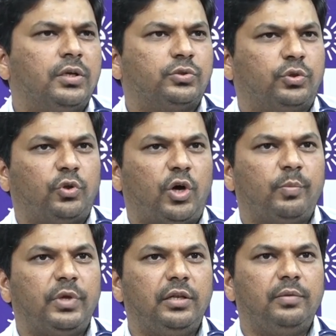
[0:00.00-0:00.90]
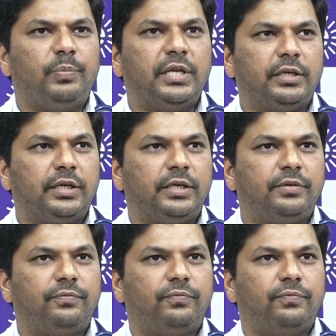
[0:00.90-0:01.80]
So normal
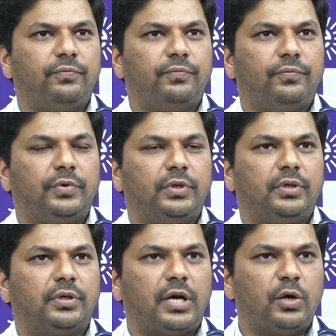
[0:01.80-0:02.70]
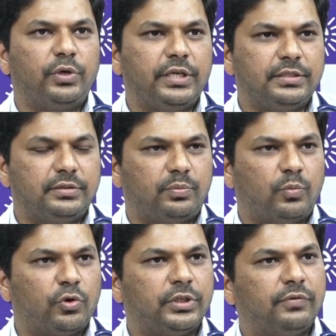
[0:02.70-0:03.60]
platelet count is
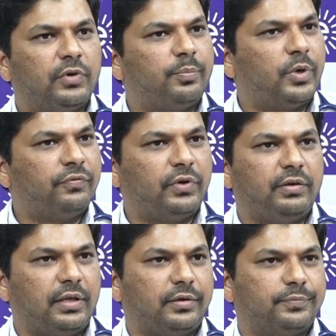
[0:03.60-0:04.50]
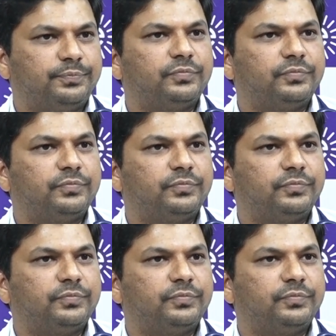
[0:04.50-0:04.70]
more than 1.5 lakh.